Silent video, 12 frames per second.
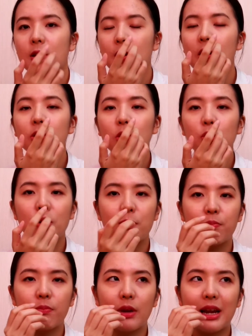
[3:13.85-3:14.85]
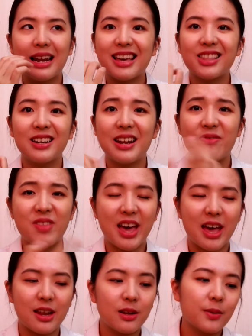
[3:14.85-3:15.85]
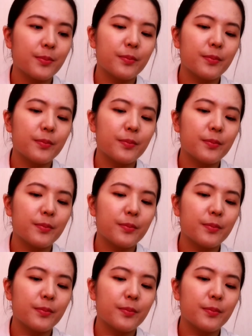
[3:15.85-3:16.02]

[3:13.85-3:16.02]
Don't do it later than that.